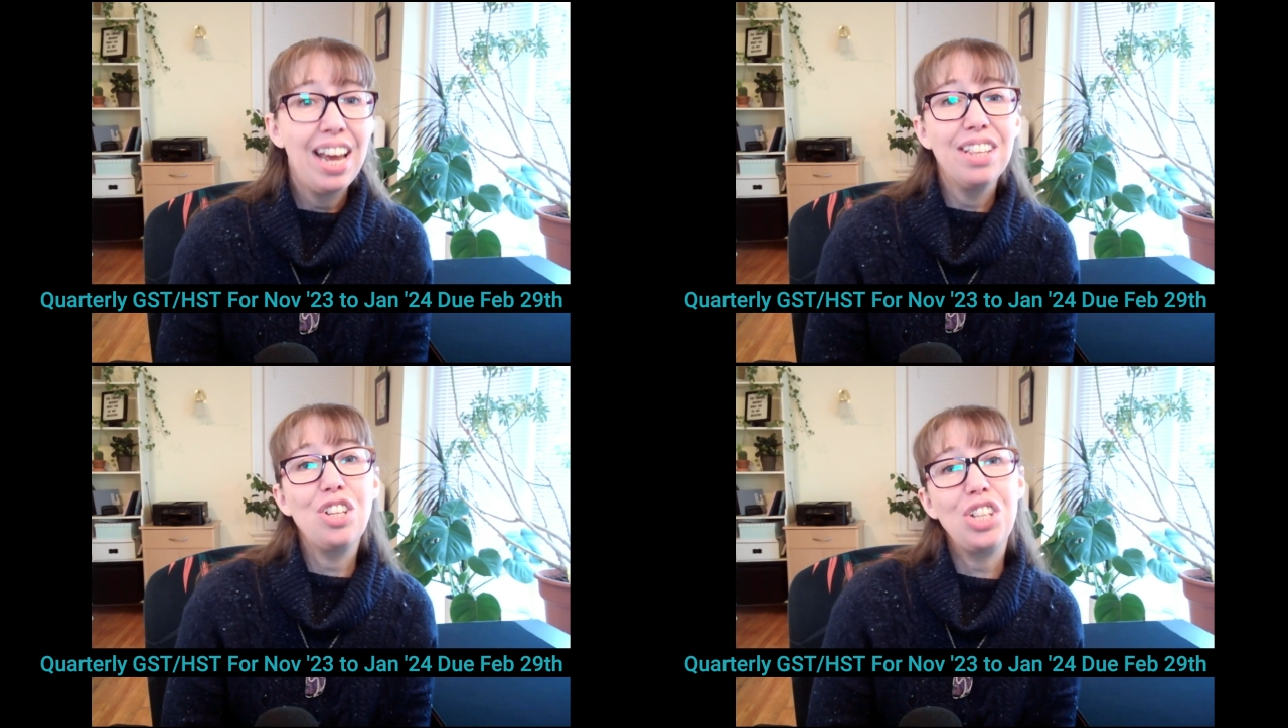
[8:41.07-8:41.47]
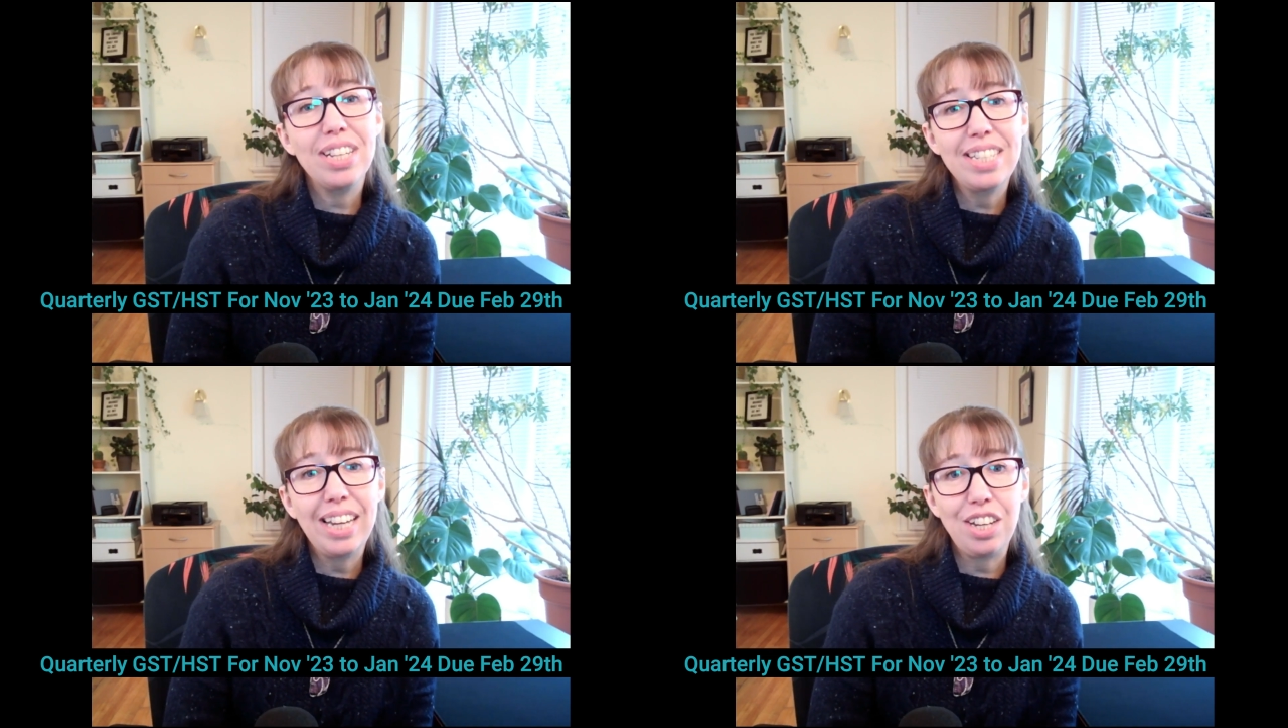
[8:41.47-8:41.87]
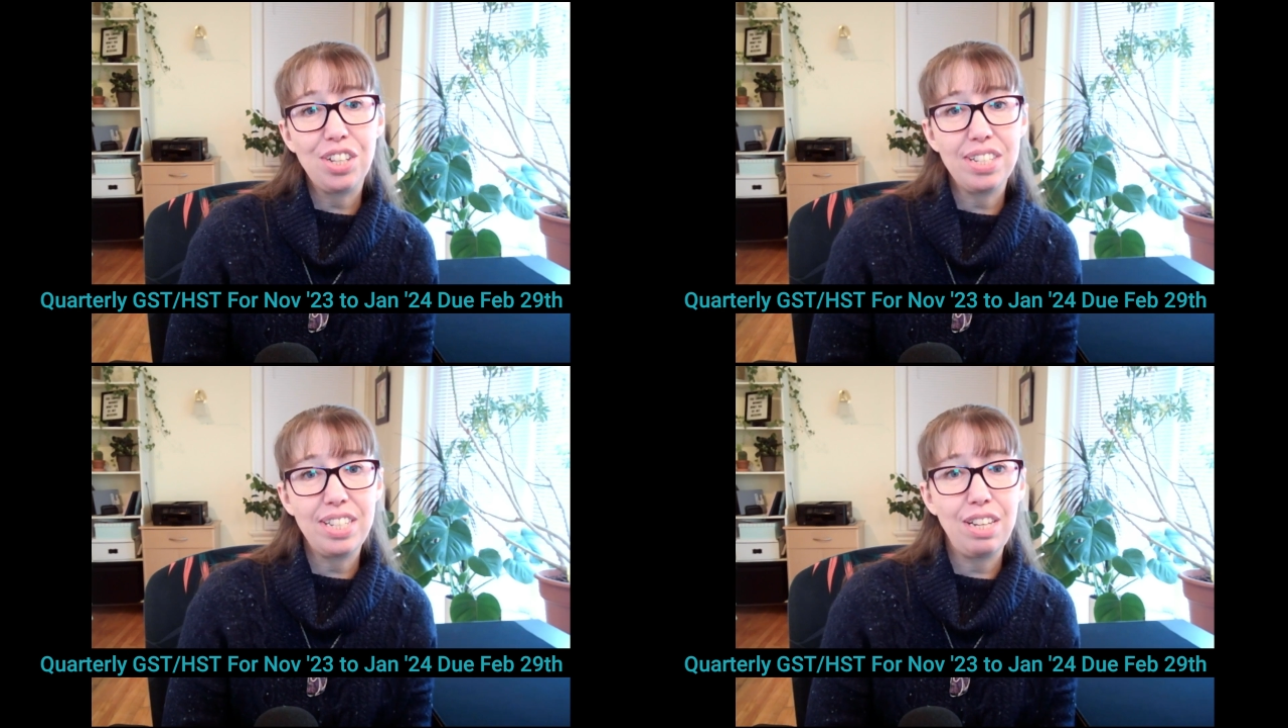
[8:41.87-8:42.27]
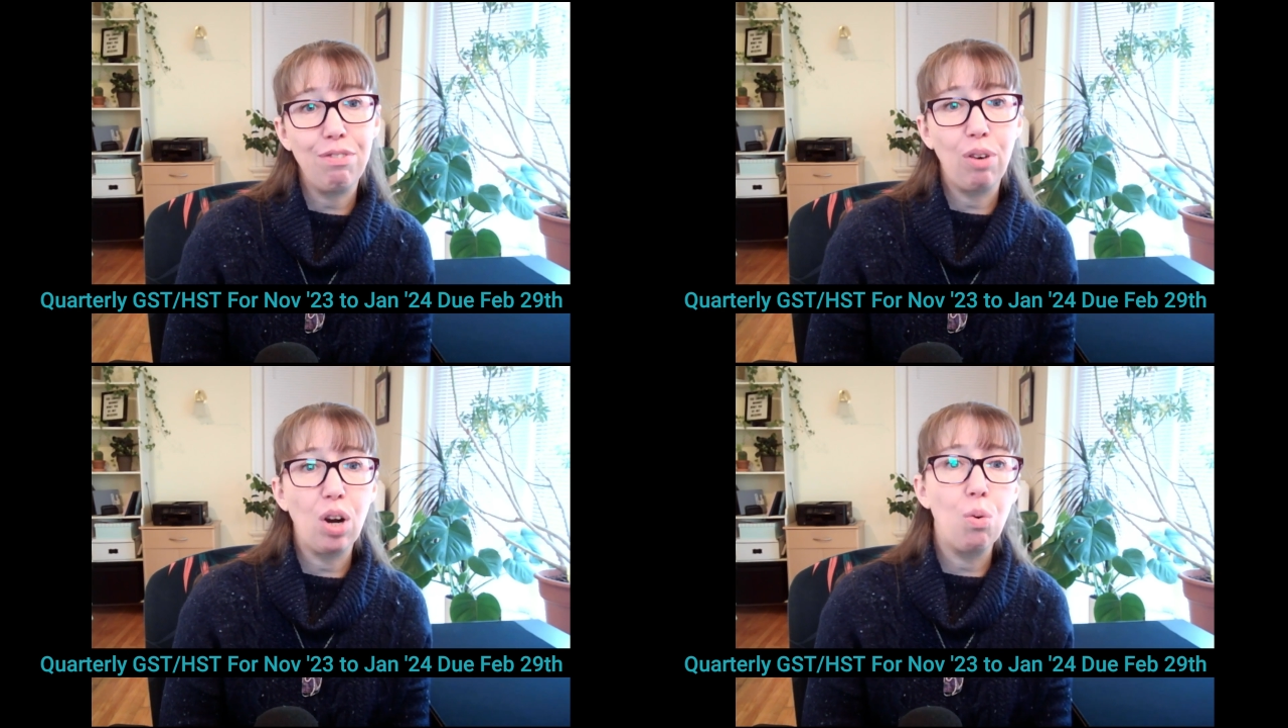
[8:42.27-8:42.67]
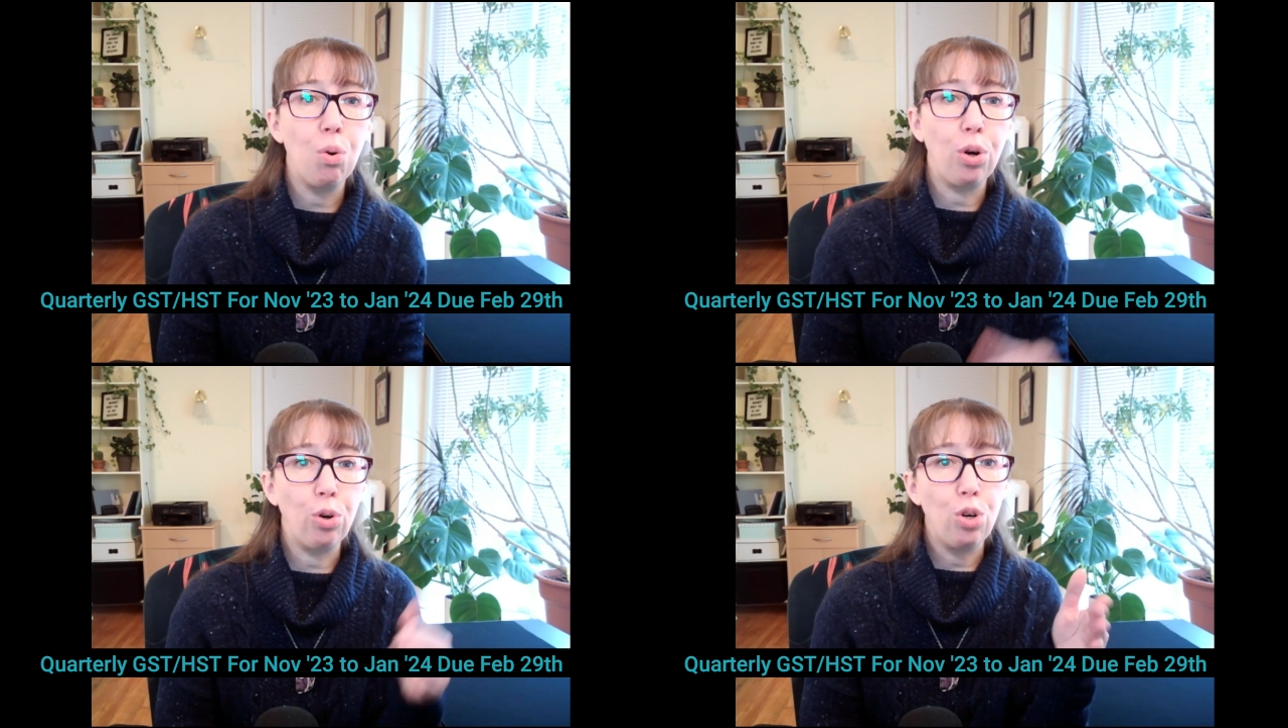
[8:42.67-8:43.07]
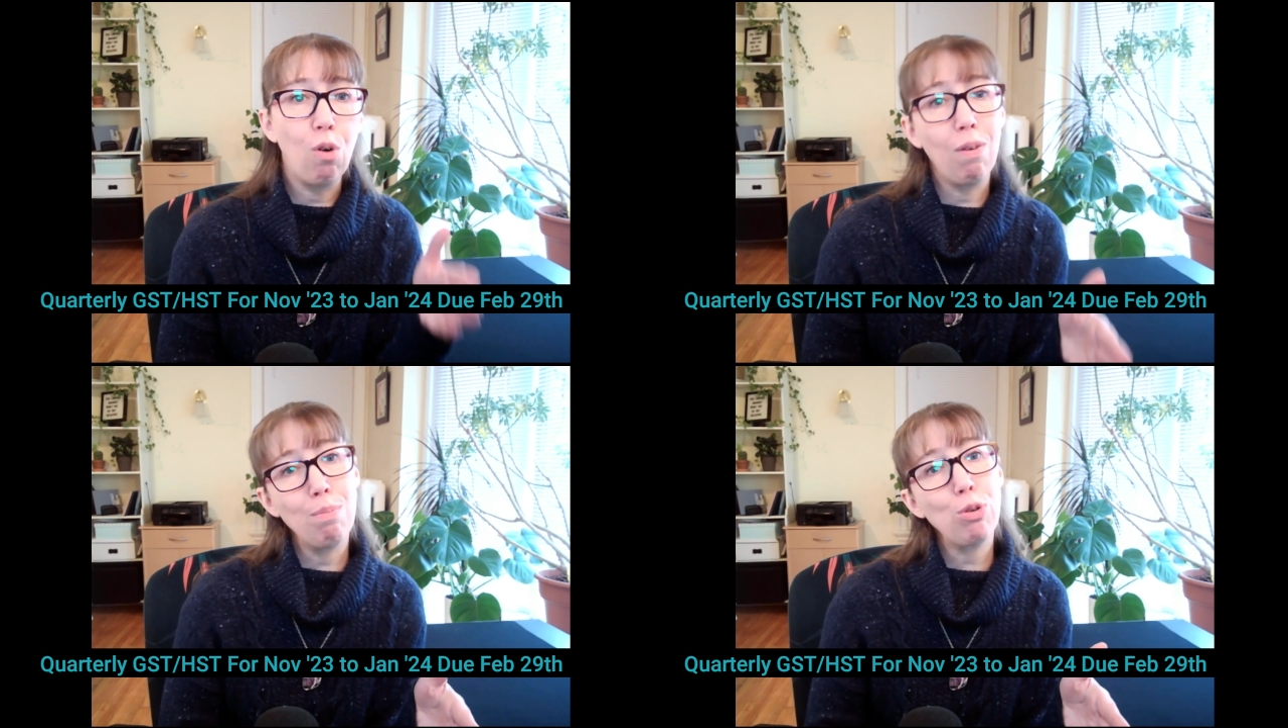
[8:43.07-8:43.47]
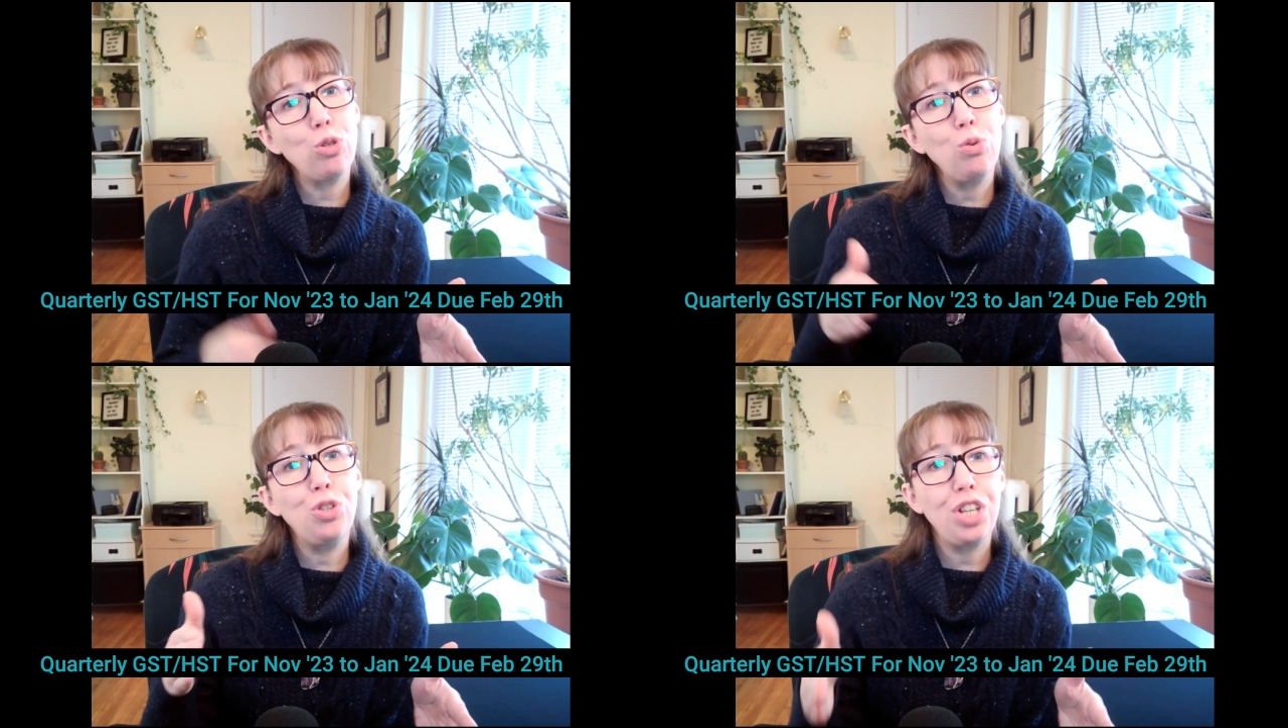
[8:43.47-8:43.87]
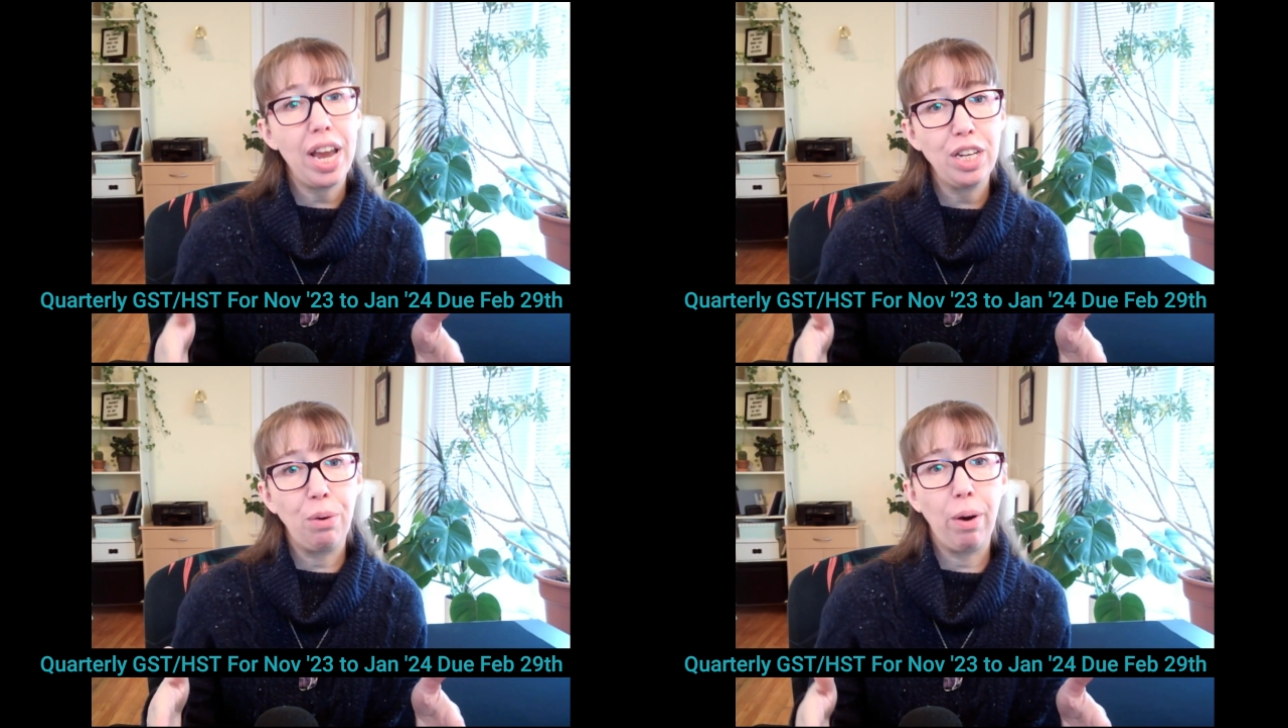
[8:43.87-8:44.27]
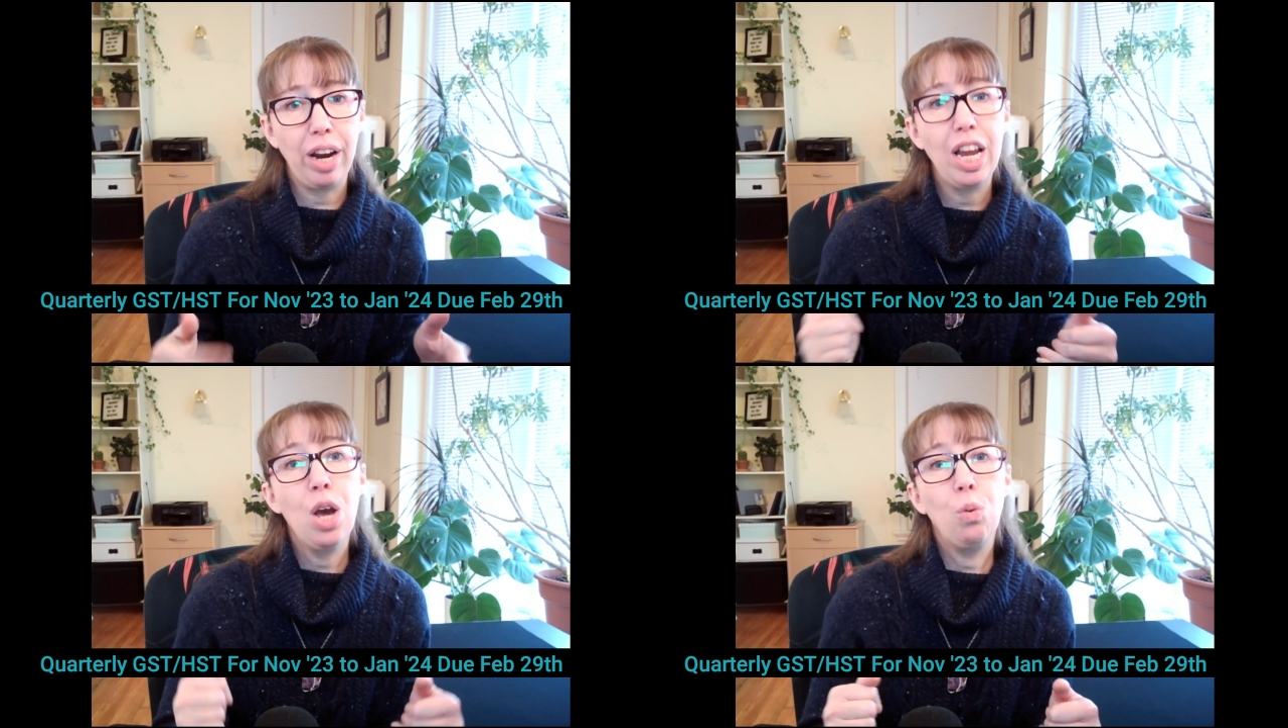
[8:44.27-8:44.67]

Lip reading: the GST/HST for a quarter November to January